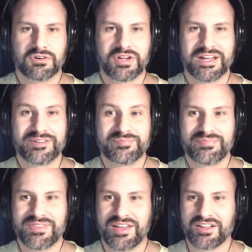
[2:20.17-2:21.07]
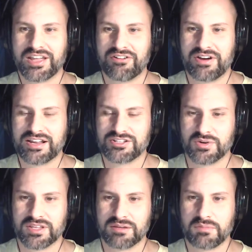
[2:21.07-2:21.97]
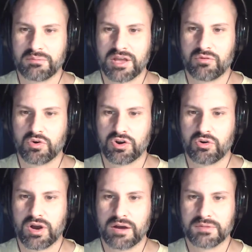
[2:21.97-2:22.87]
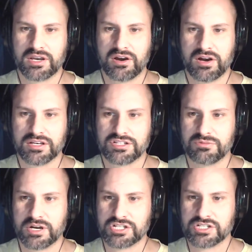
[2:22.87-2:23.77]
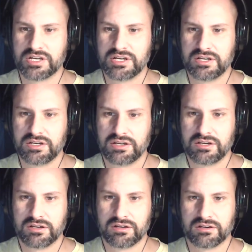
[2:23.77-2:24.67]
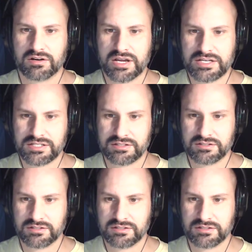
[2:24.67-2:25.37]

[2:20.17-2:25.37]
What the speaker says: Okay, I'll get right into it, and then maybe I won't go hum and haw too much. All right.